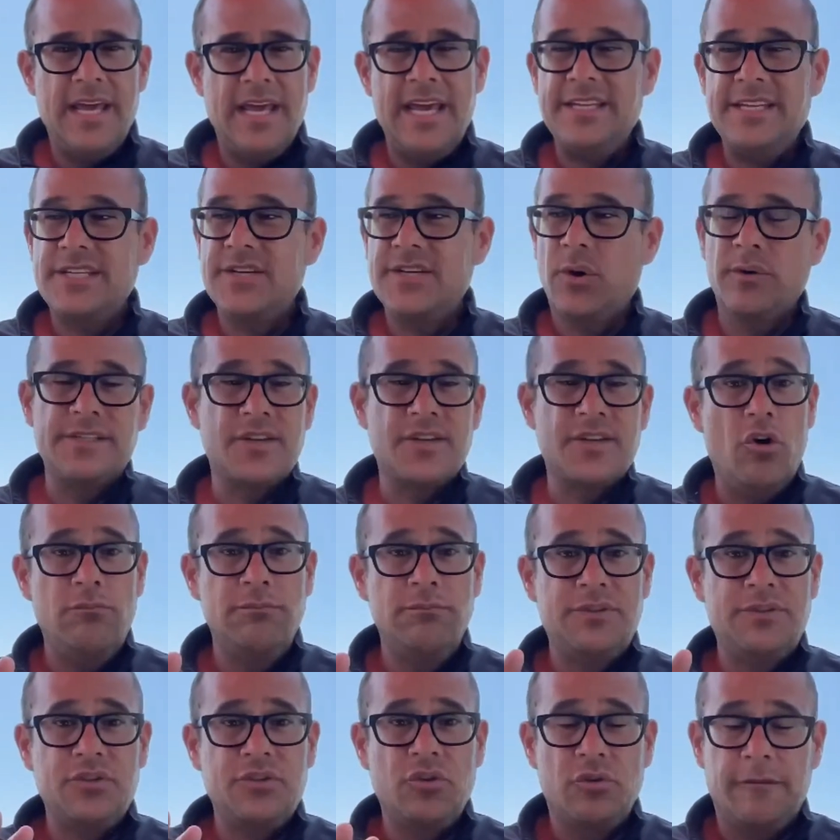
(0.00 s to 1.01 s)
He told his
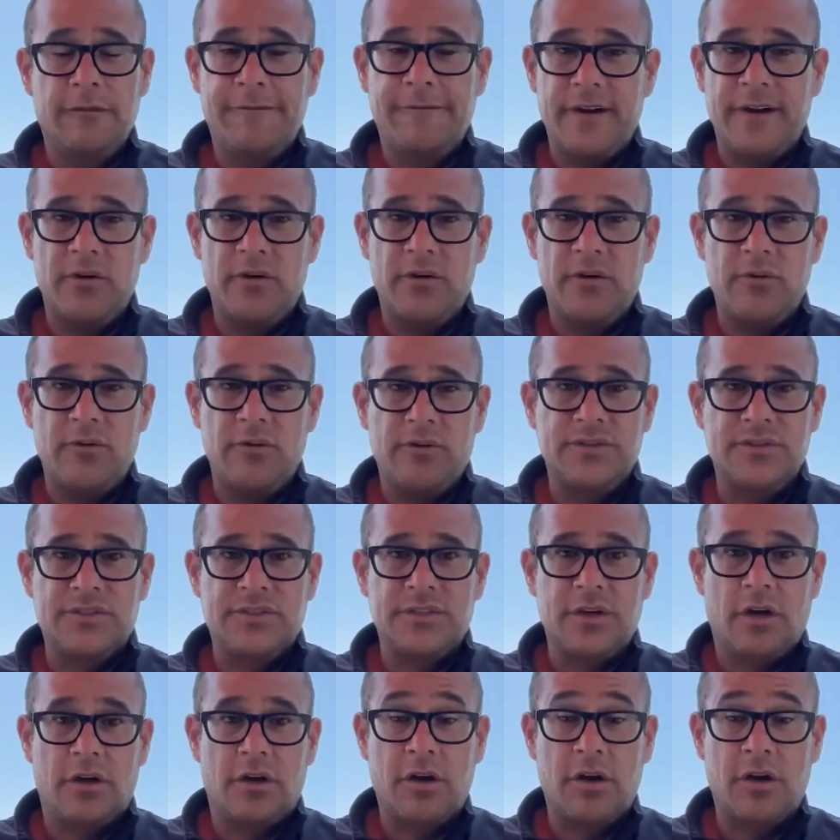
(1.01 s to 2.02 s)
homeschool
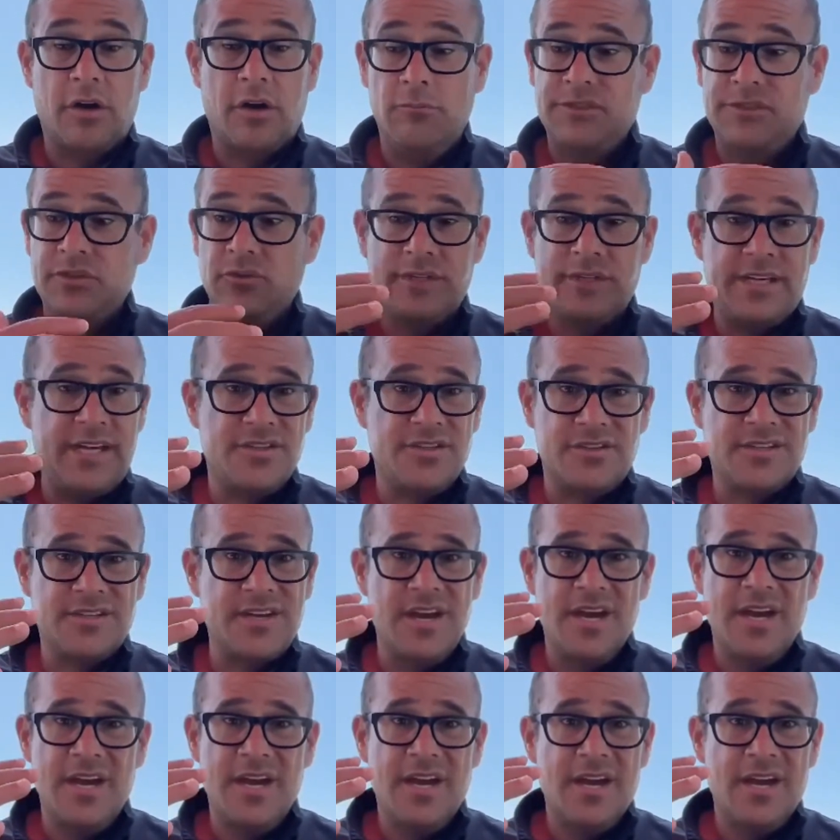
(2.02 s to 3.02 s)
folks or homeschool
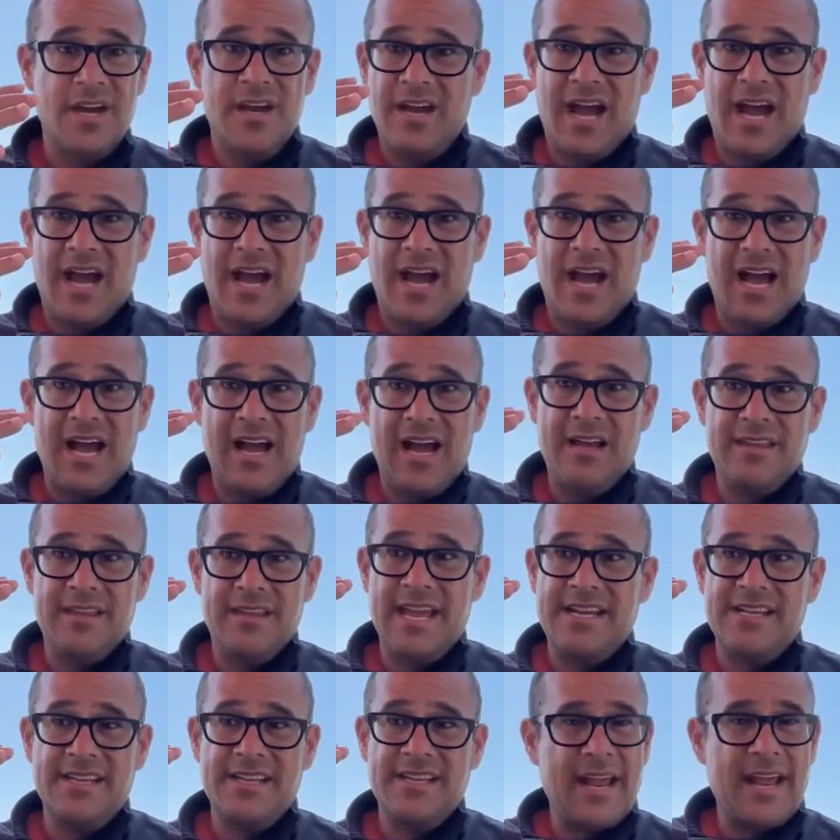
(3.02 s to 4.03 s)
teachers,
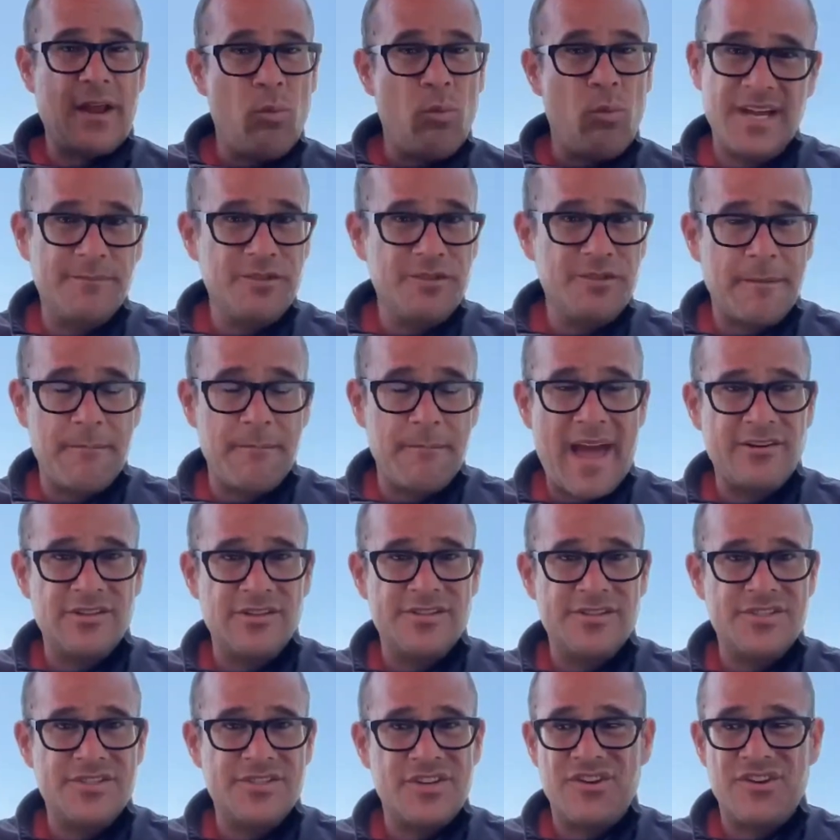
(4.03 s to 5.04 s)
they like, what
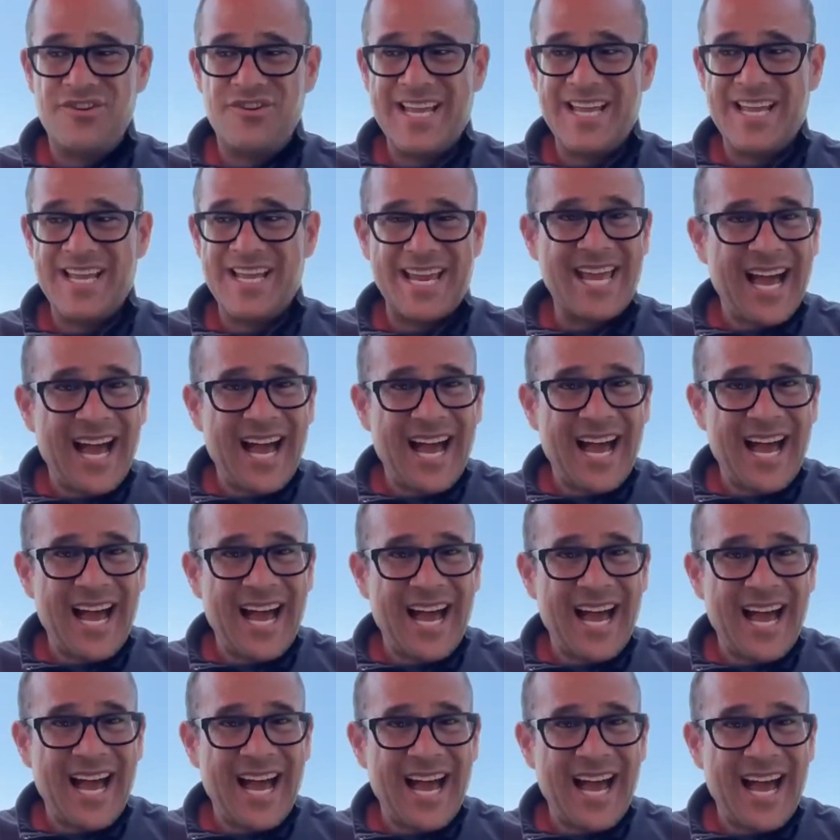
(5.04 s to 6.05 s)
subject matters to you? He's like,
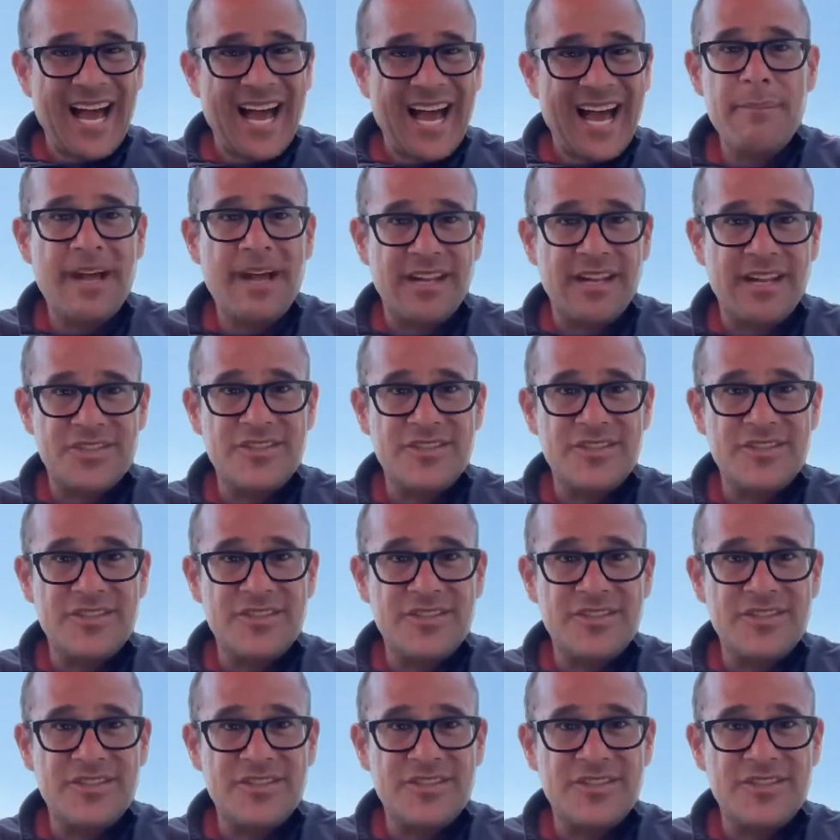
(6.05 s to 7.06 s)
I don't care about
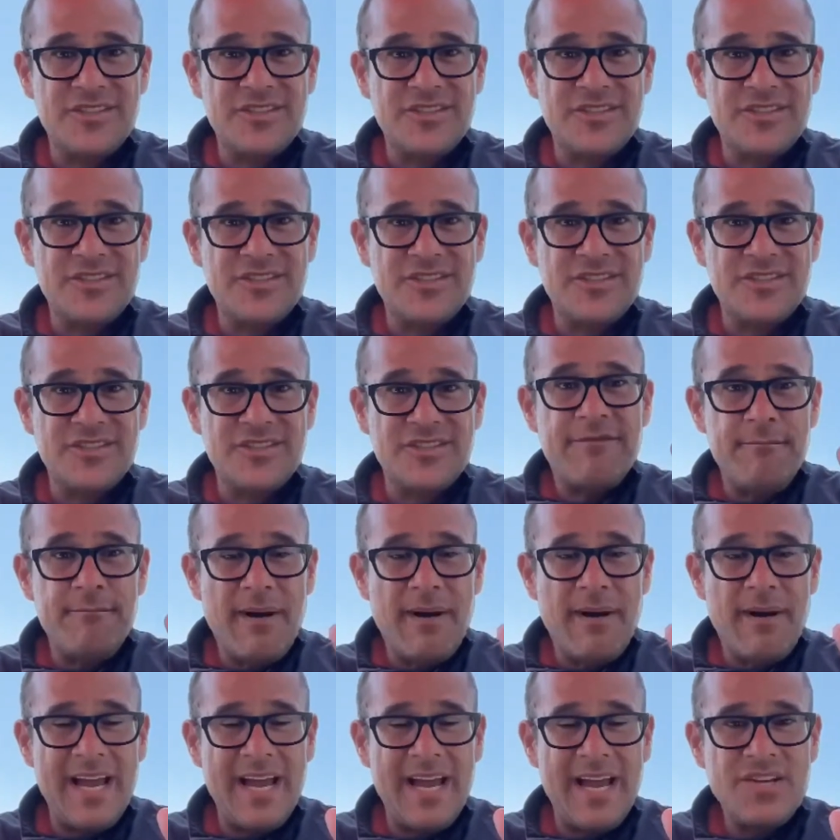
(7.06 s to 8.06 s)
the subjects.
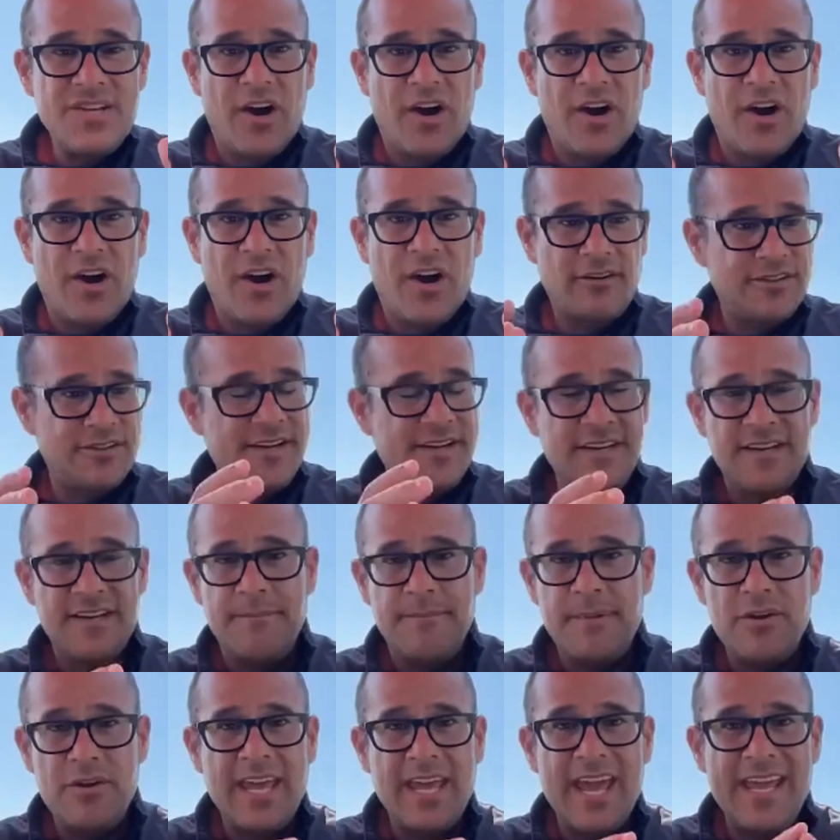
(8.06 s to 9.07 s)
If my daughters
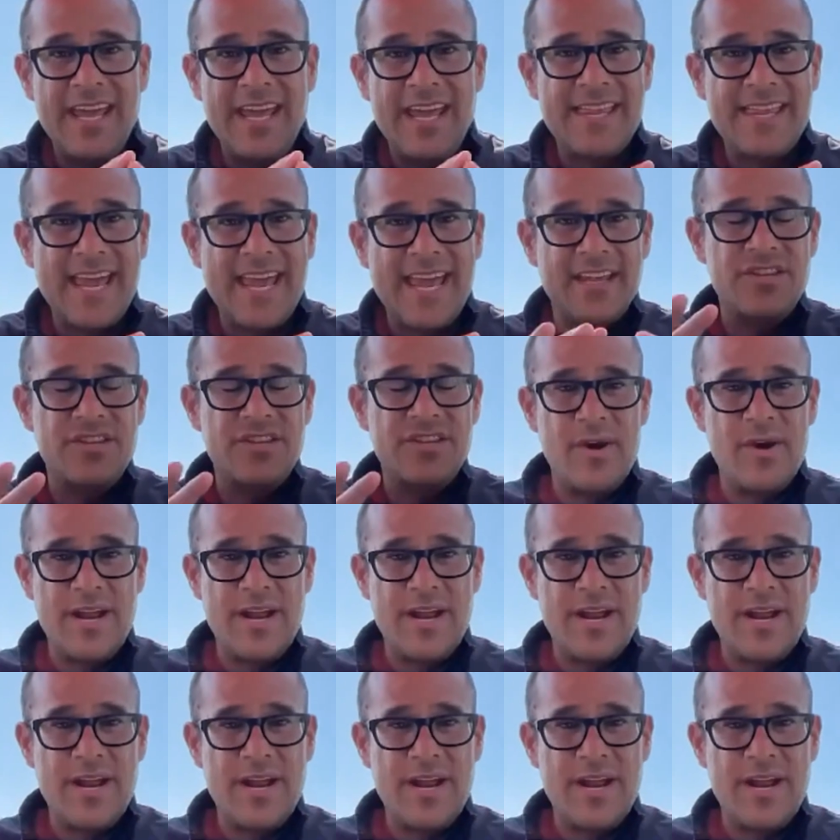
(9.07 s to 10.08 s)
can communicate, they can
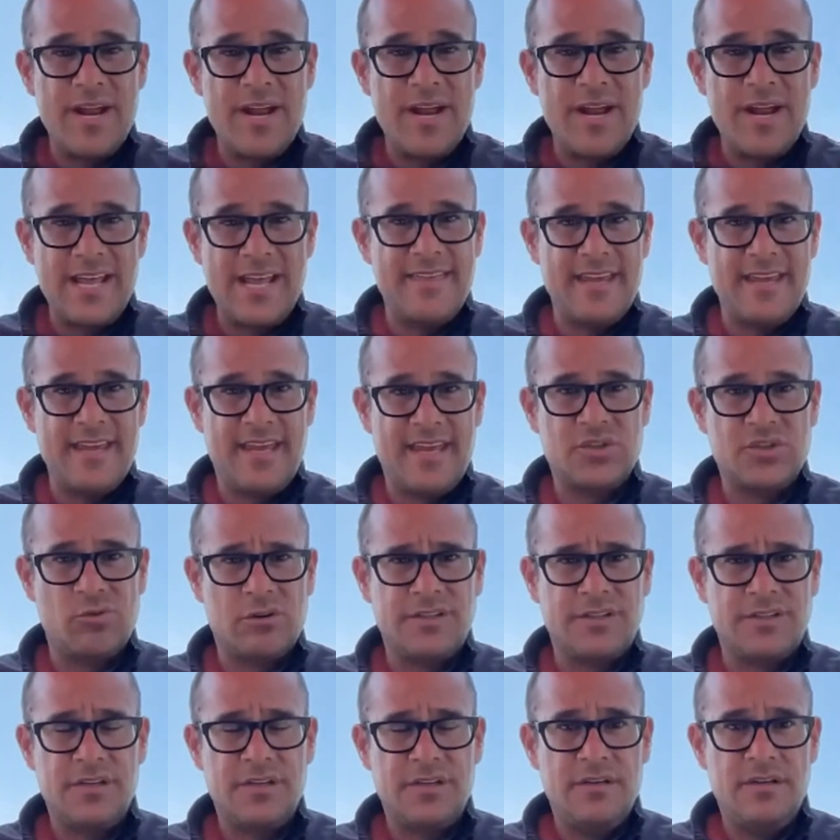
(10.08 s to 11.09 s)
do anything in this
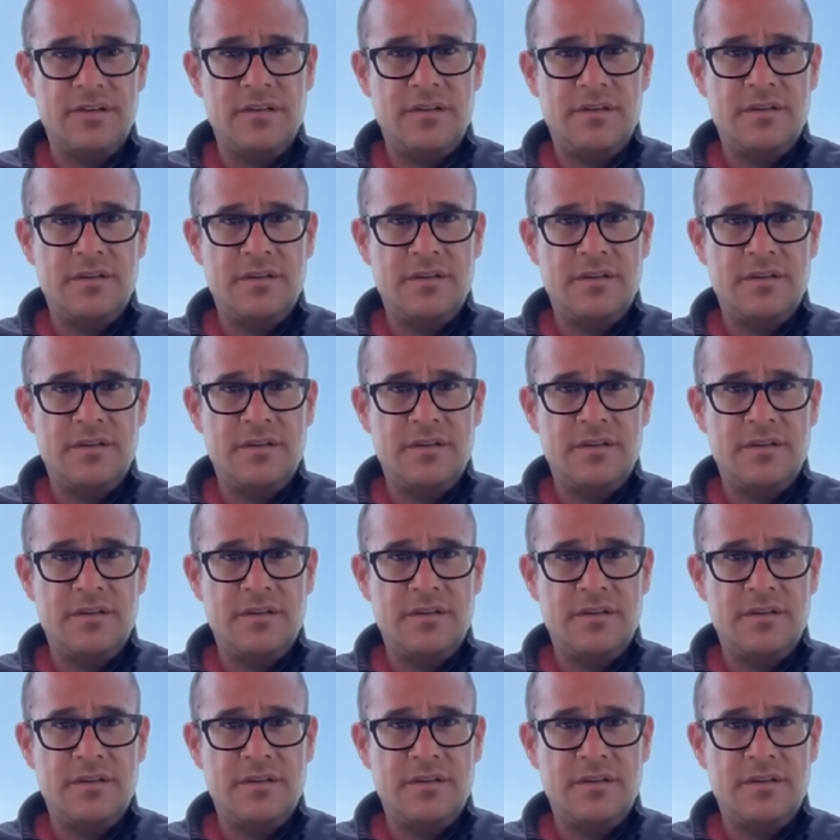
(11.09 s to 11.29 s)
world.